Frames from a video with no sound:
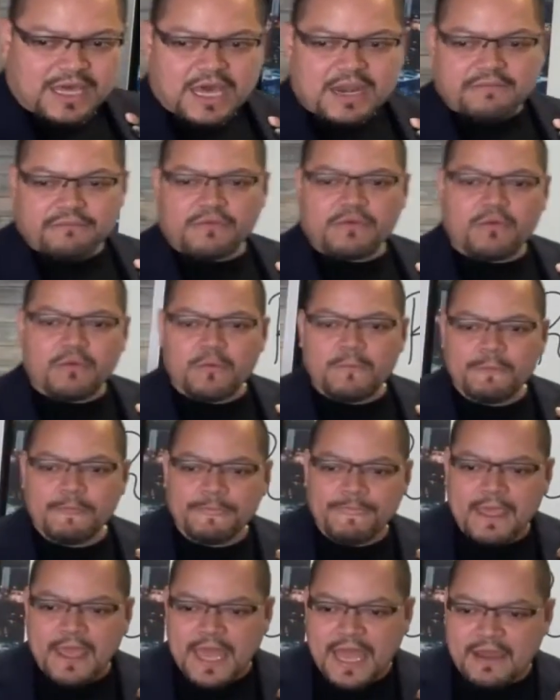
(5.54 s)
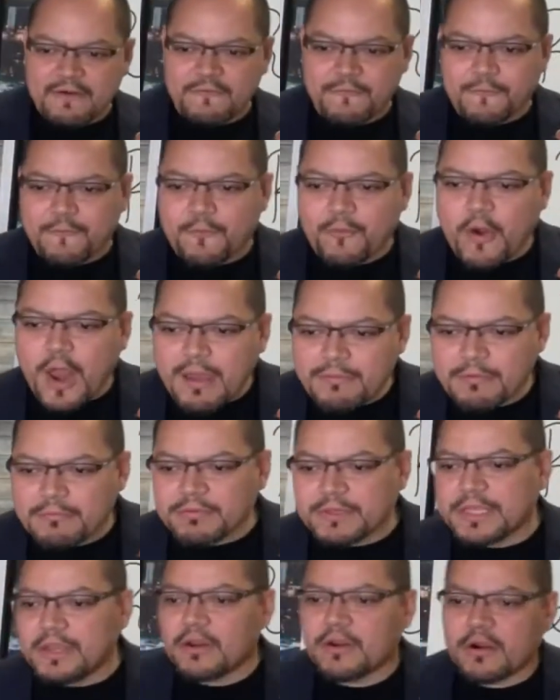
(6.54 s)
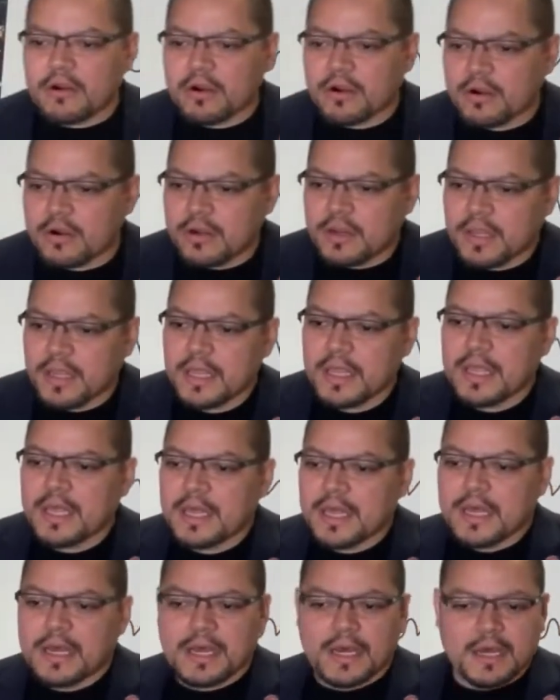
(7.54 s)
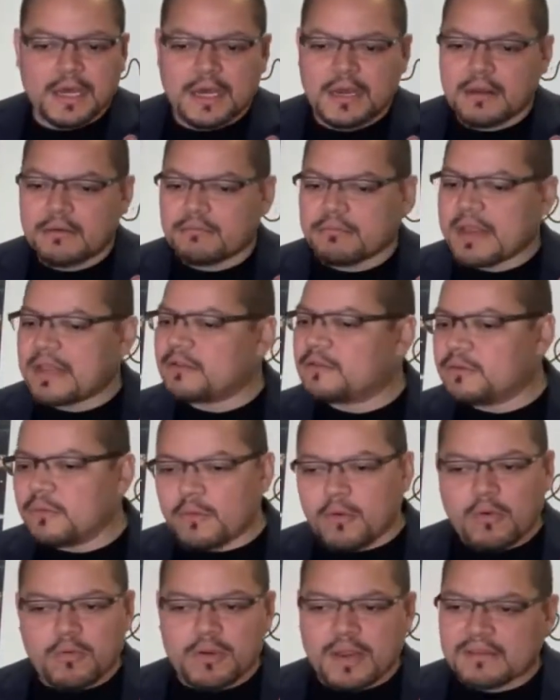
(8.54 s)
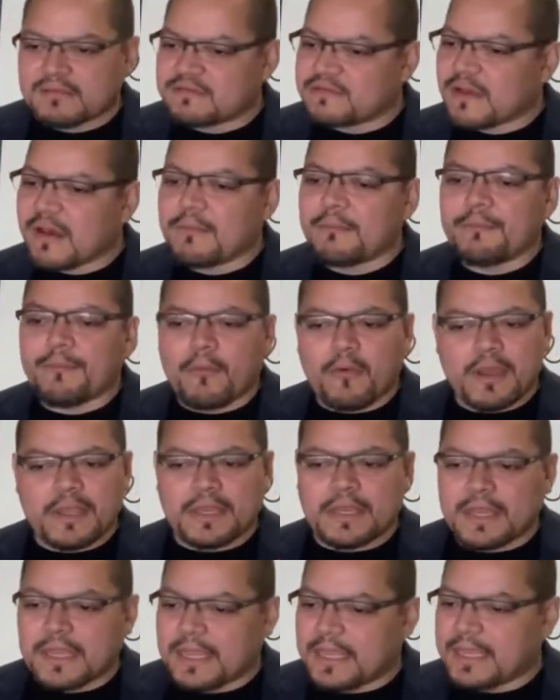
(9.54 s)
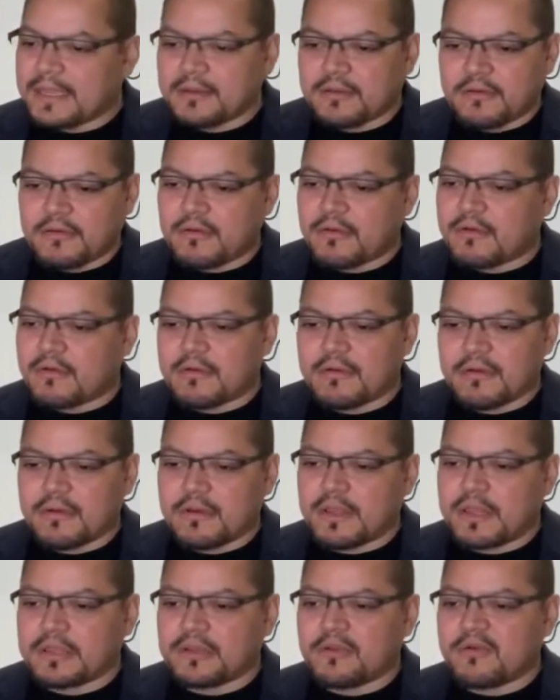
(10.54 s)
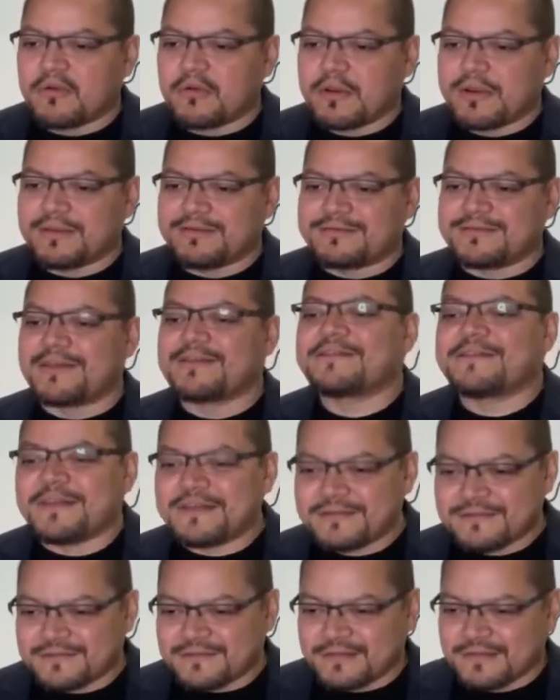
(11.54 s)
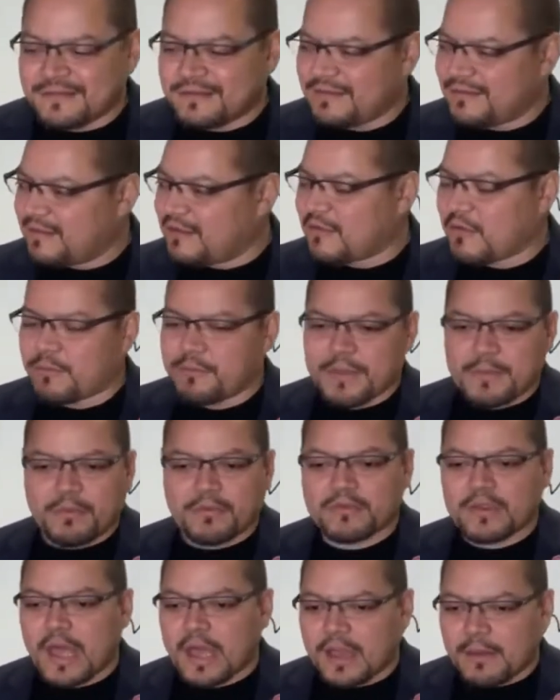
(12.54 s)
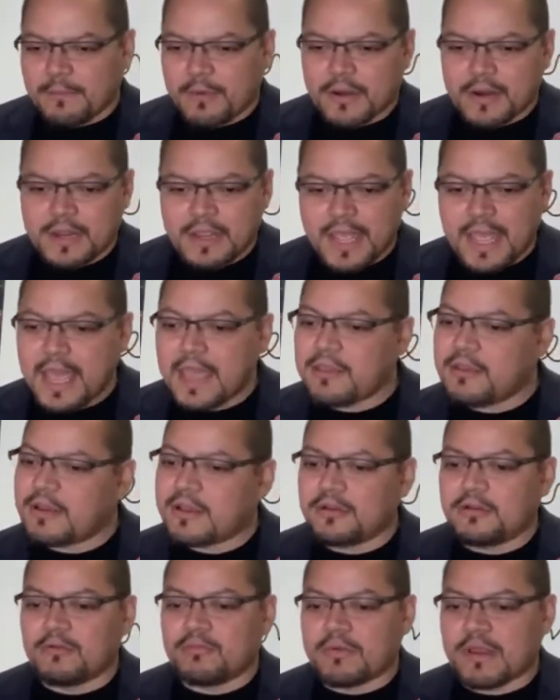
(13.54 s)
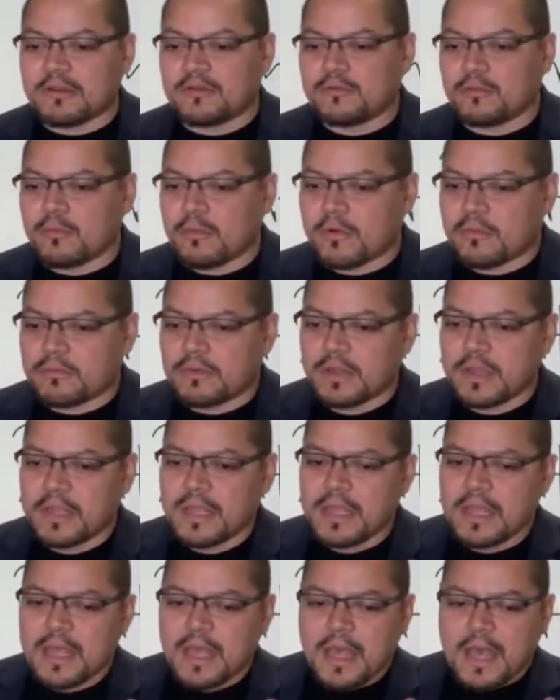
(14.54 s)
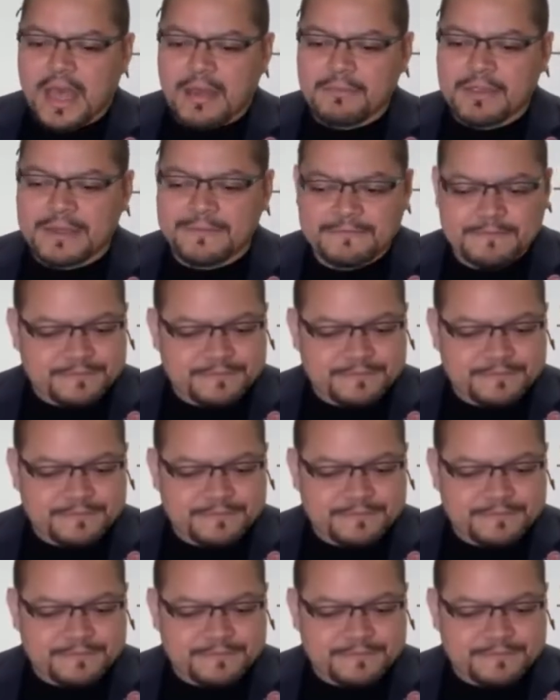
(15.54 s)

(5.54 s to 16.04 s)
of you have probably heard rent to own at some point in your existence. You know, people talk about it. Hey, you can do rent to own. I mean,